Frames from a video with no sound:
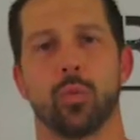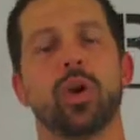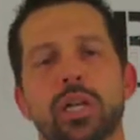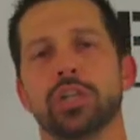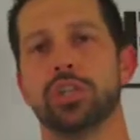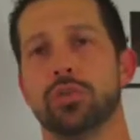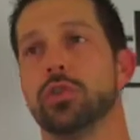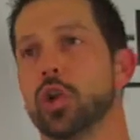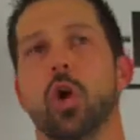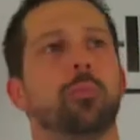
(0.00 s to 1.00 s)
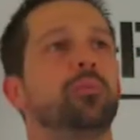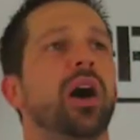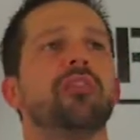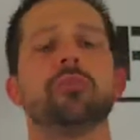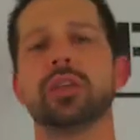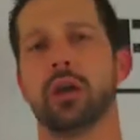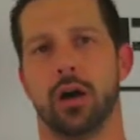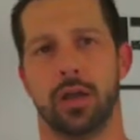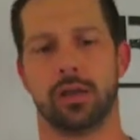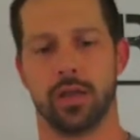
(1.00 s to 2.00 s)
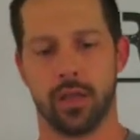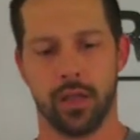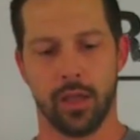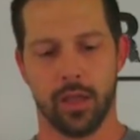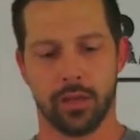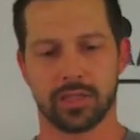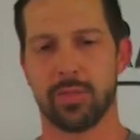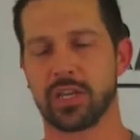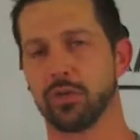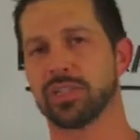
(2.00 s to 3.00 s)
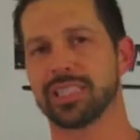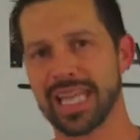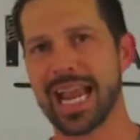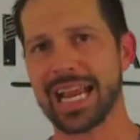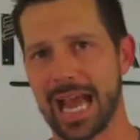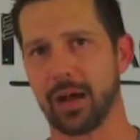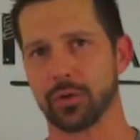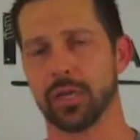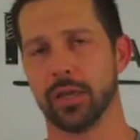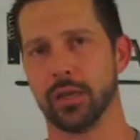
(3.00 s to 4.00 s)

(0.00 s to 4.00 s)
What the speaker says: What could you do to go above and beyond to make you stand out